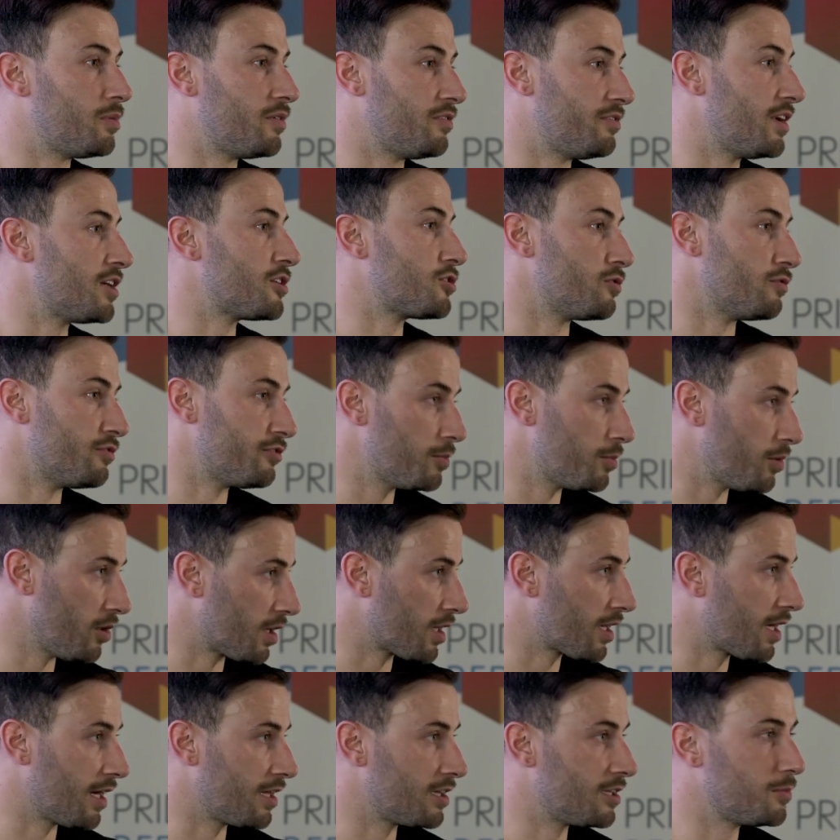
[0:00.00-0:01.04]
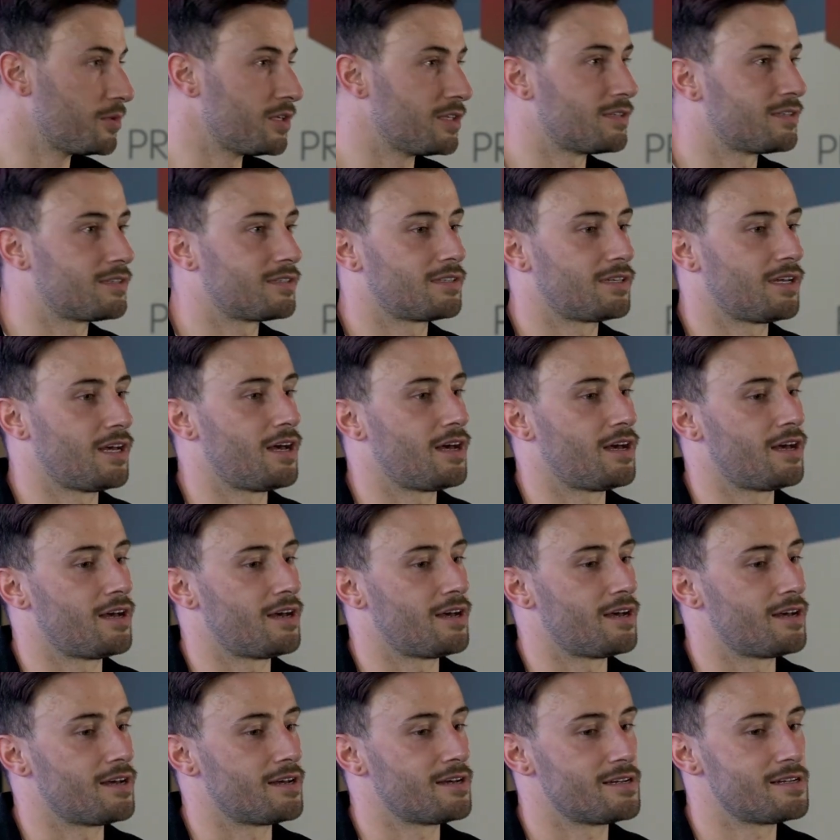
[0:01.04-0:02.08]
professional football academies.
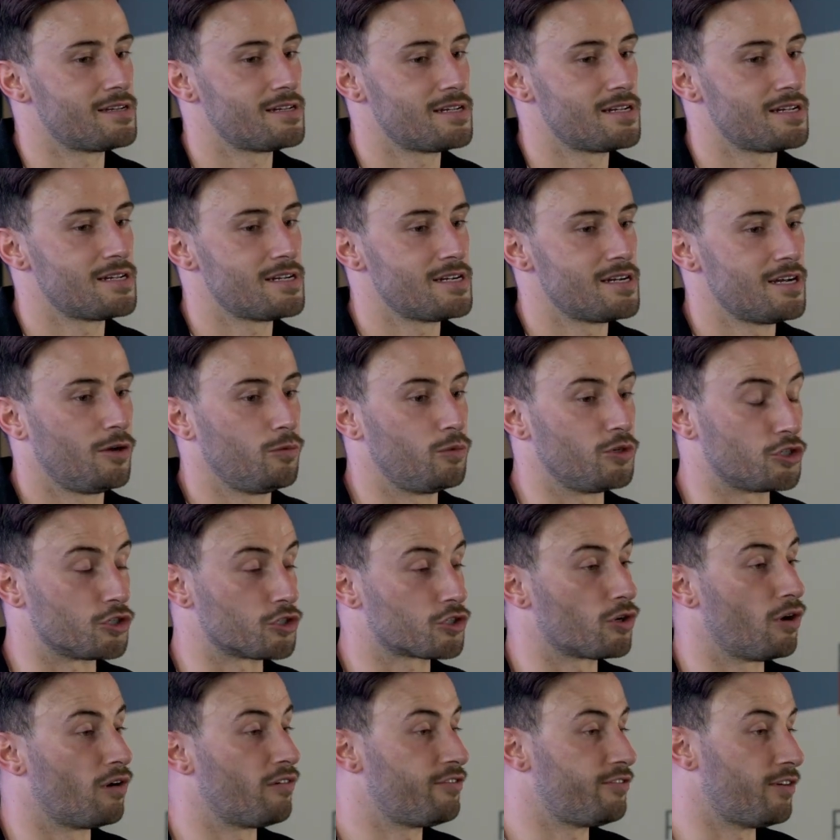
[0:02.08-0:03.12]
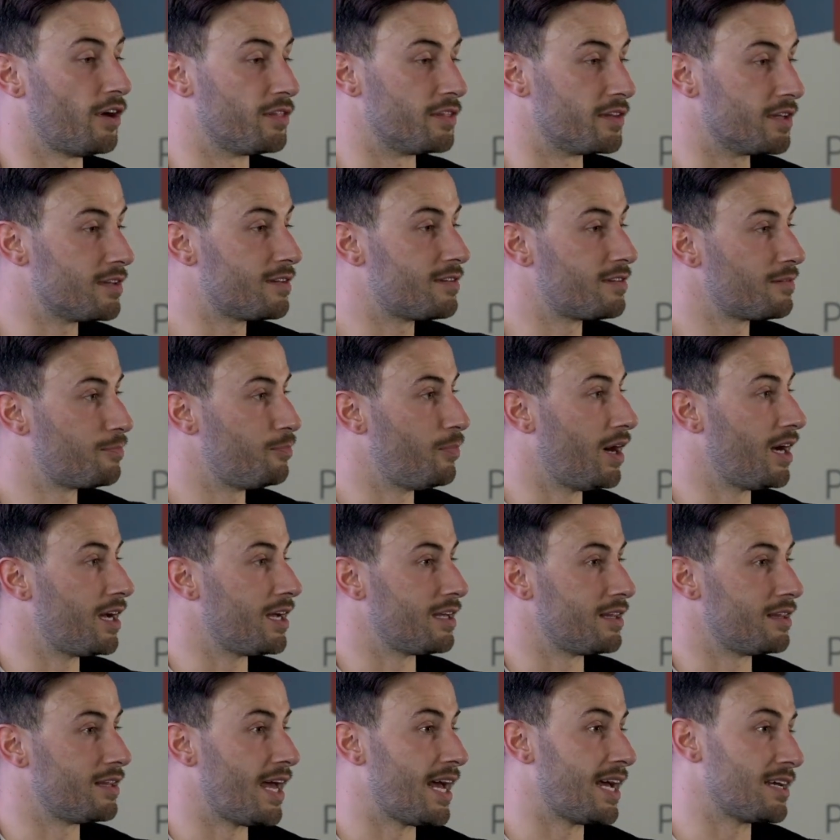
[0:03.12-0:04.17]
We just got funded
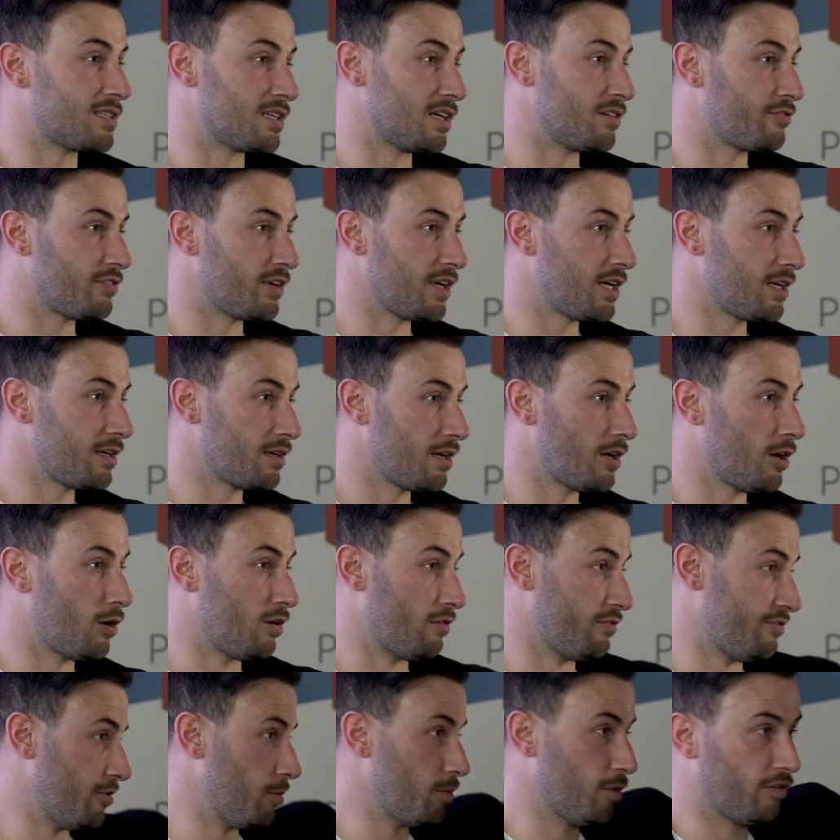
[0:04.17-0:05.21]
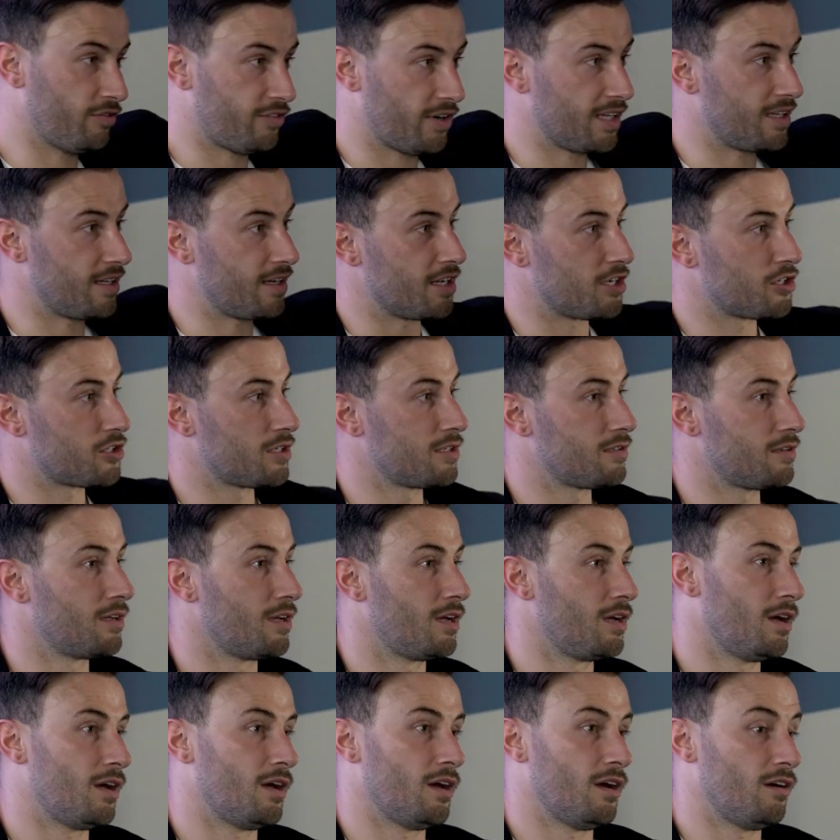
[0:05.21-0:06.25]
by the SFA, our football federation,
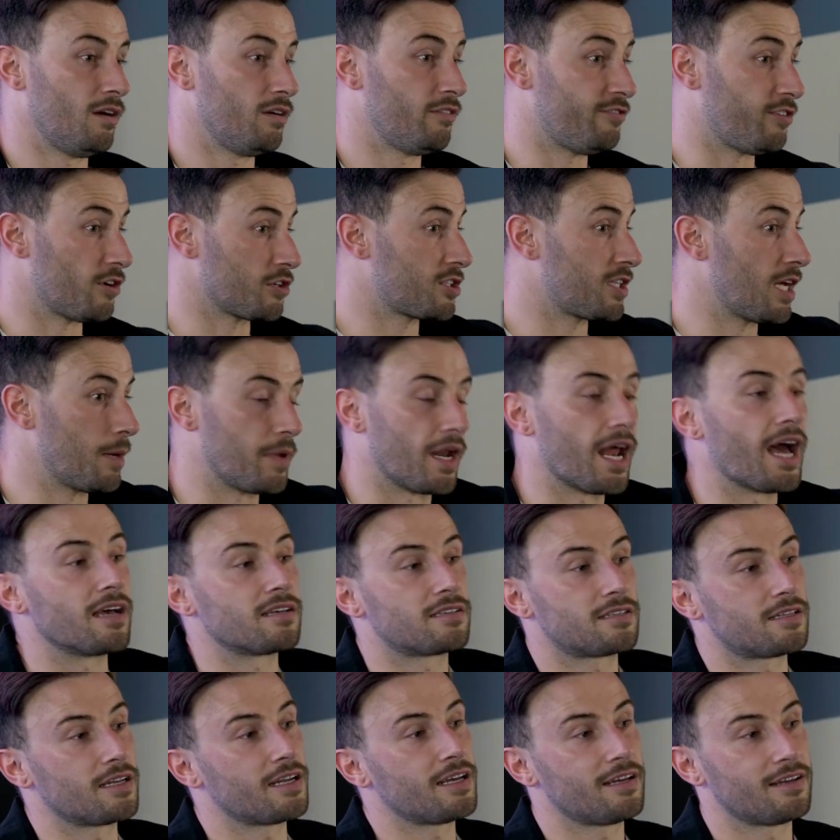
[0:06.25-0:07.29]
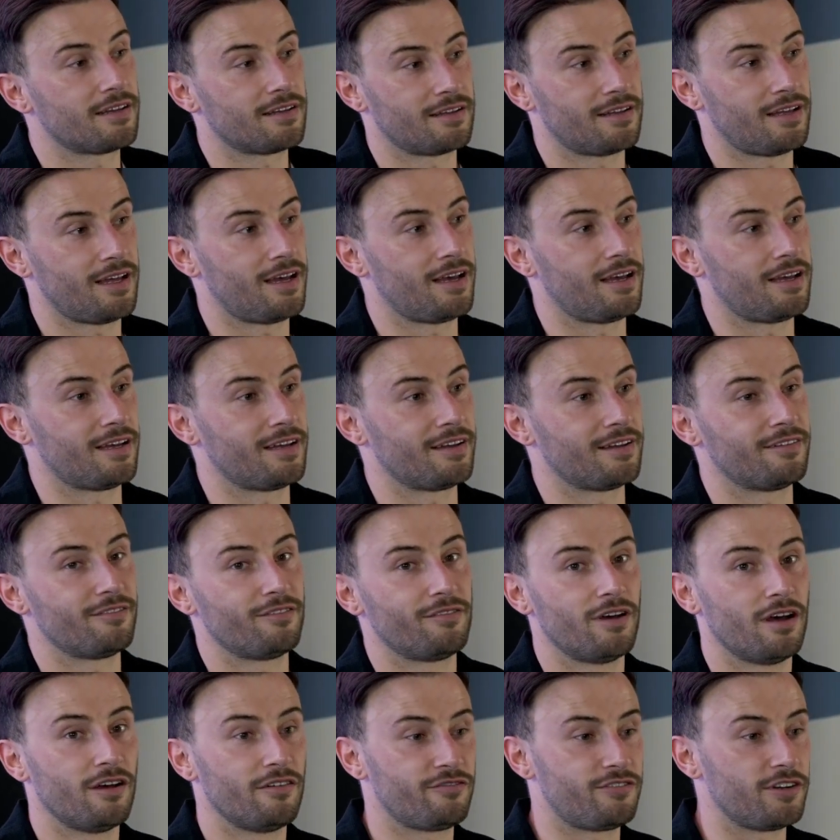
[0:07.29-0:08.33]
first time in history,
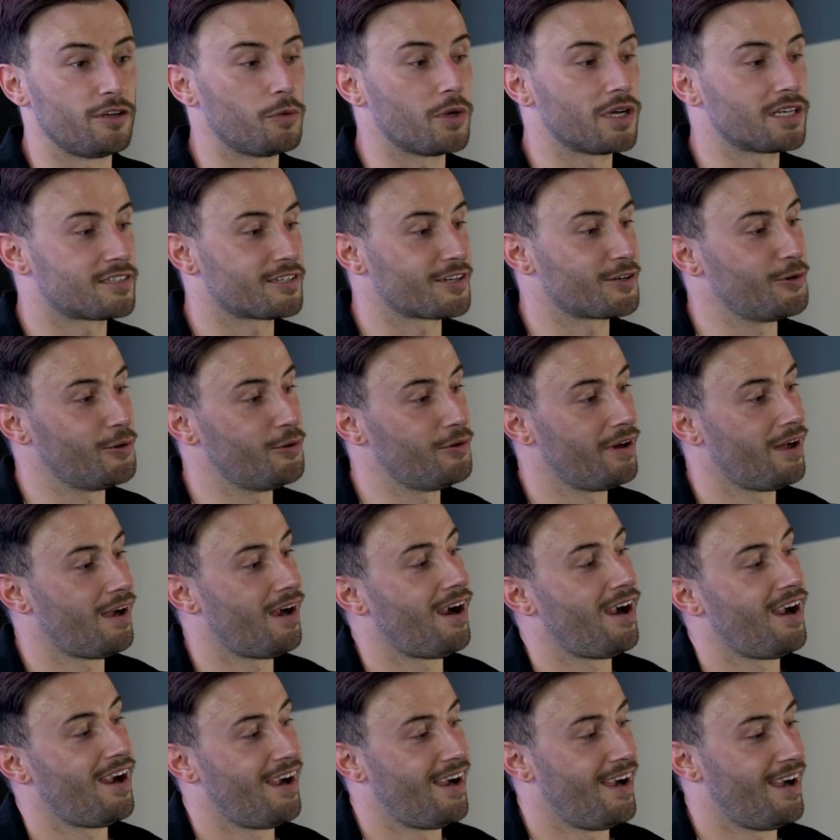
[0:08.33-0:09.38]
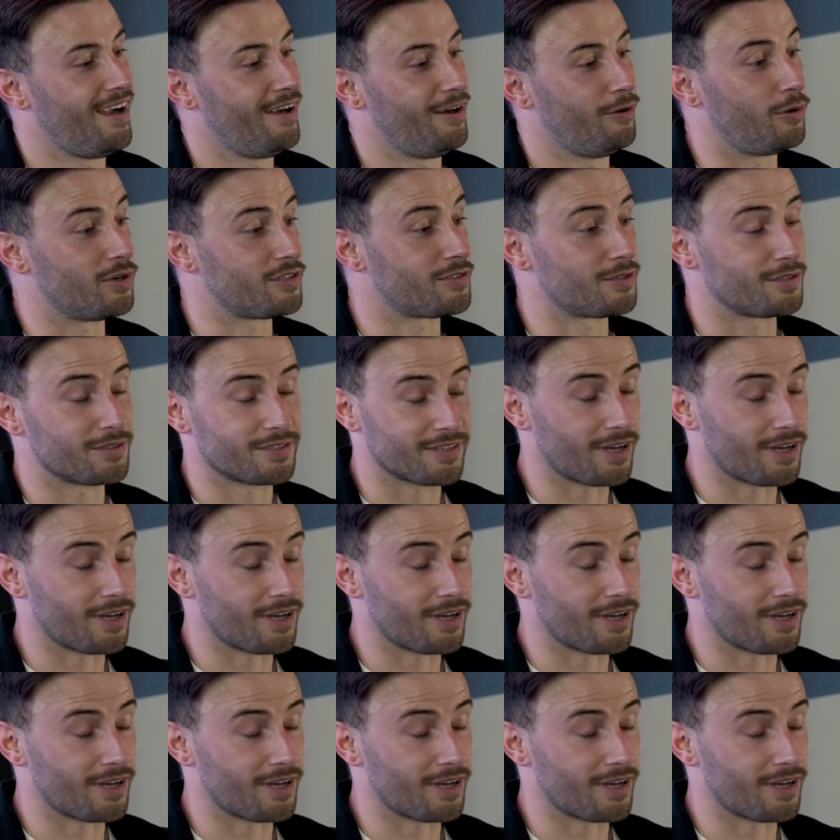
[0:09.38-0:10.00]
3 weeks ago, which